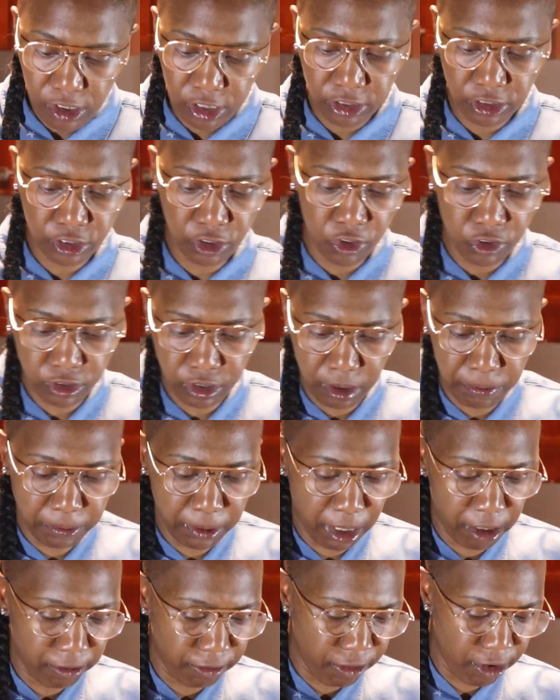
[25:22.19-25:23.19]
It soaked
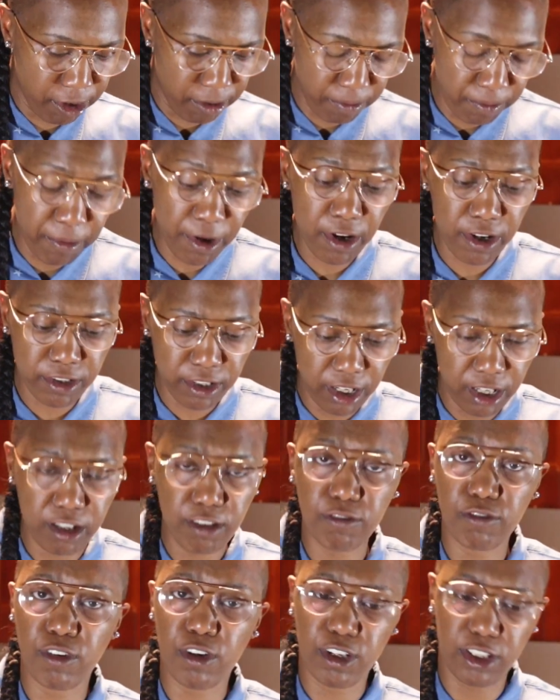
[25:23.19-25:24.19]
up that
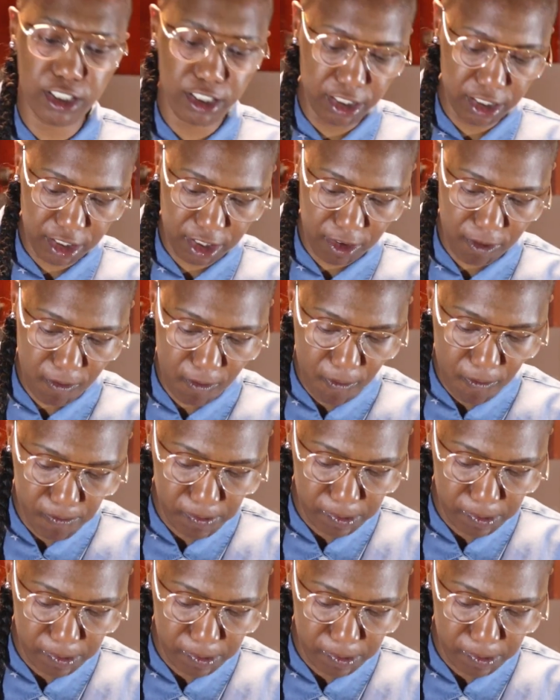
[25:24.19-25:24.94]
marinade very good.